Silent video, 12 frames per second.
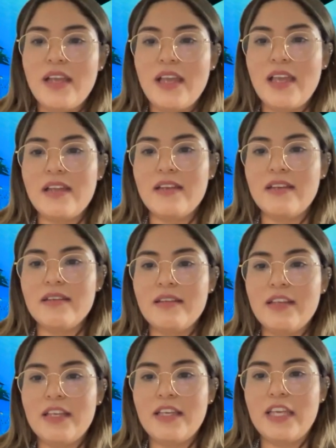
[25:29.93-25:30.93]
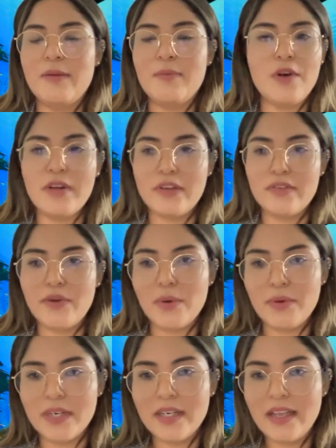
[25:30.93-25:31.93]
and keep going
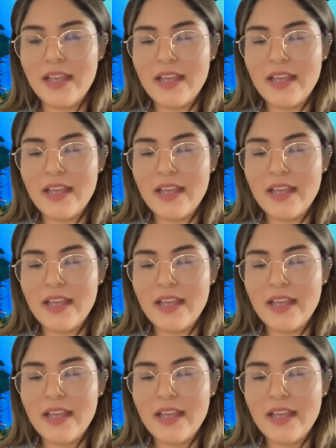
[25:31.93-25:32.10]
forward.